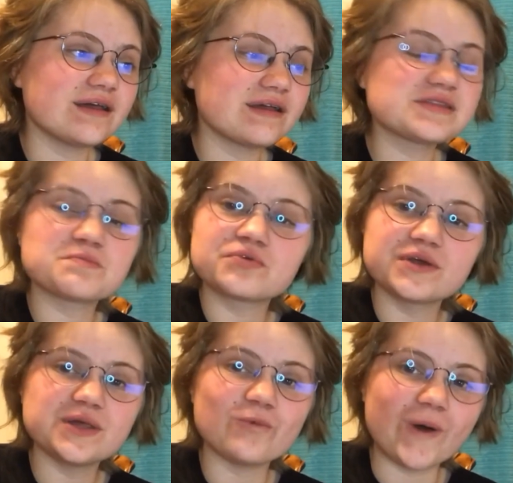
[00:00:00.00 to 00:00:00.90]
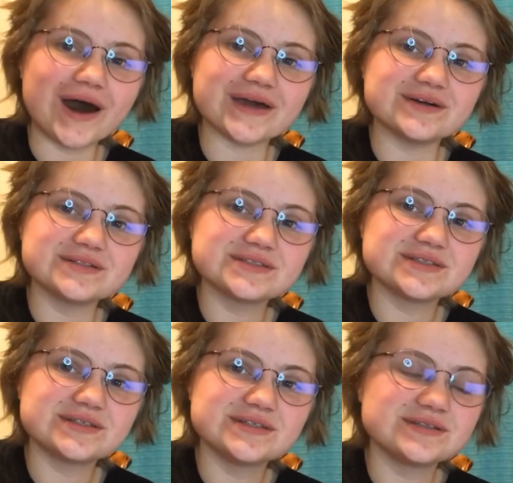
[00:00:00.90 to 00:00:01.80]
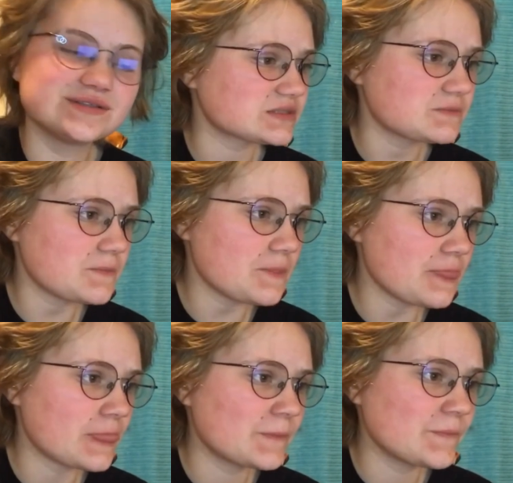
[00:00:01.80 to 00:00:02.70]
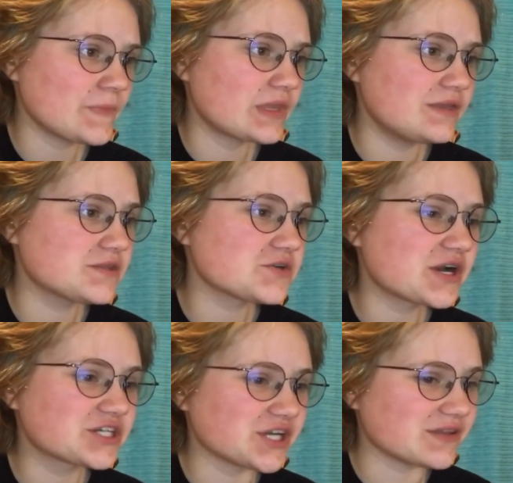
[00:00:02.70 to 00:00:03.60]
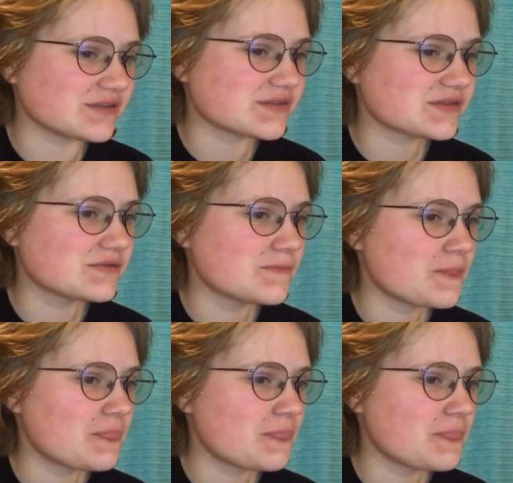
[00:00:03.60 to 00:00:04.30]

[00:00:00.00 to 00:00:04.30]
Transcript: it's pretty wild. Instructions.